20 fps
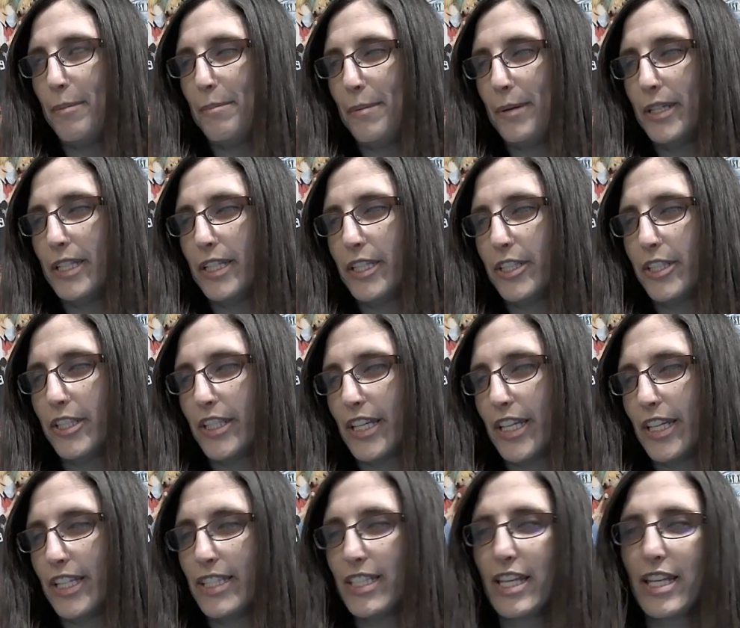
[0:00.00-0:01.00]
buddy
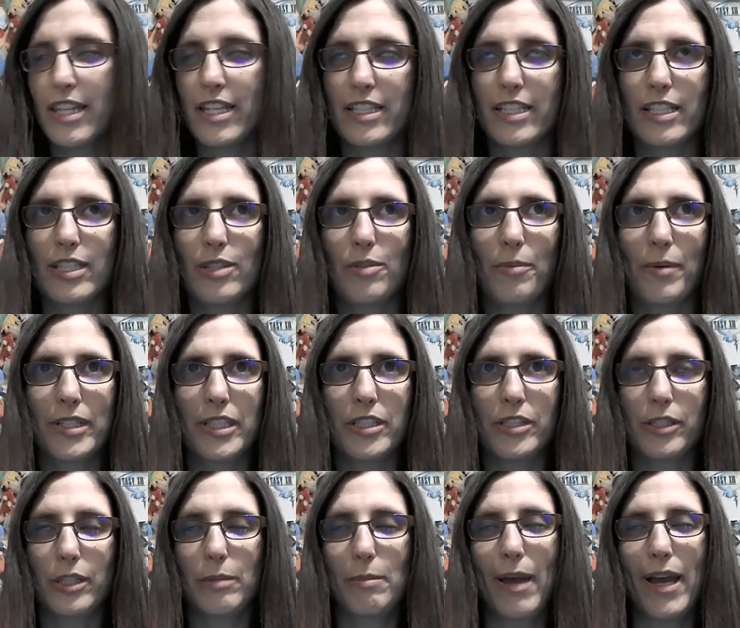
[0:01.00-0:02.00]
nerdigans. This is the one and
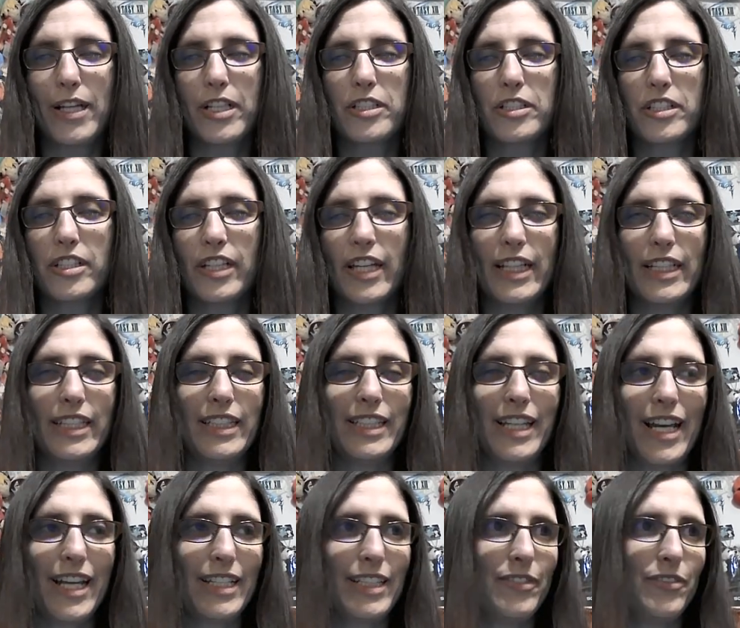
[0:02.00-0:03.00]
only Packer Girl
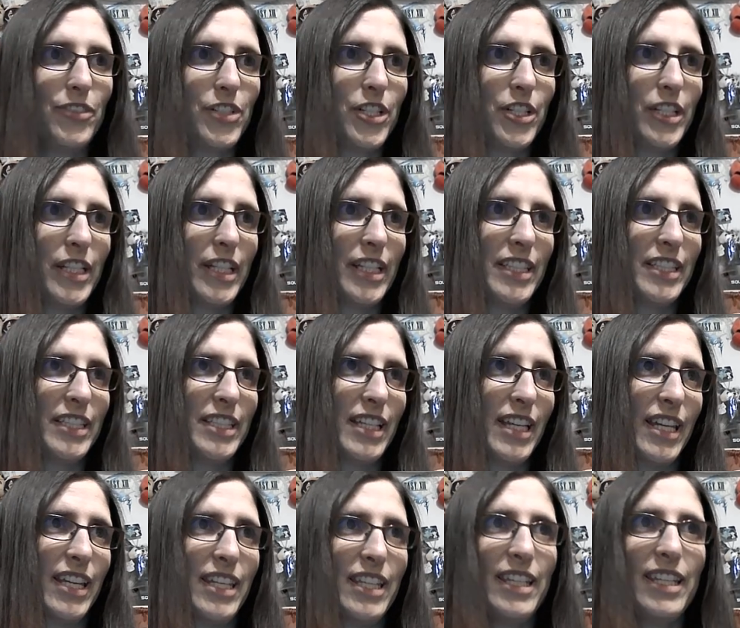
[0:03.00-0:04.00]
89 of Nerdigans
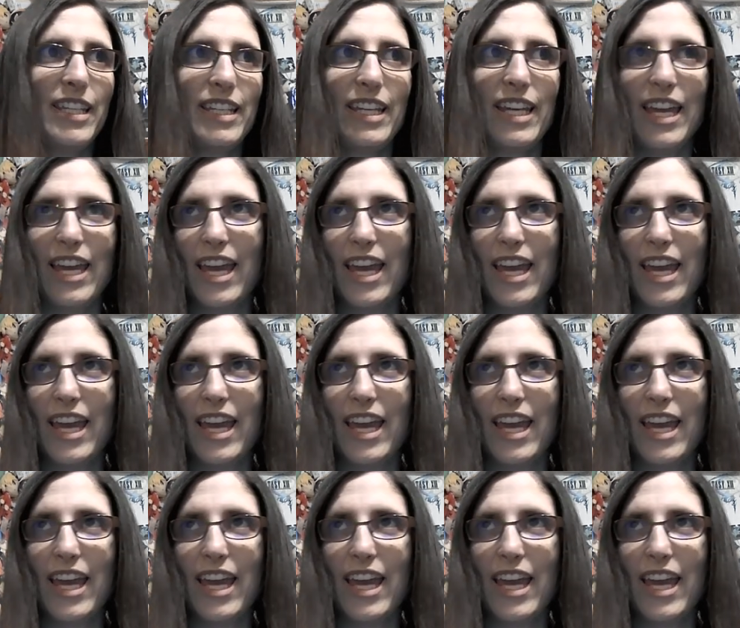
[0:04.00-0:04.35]
Inc.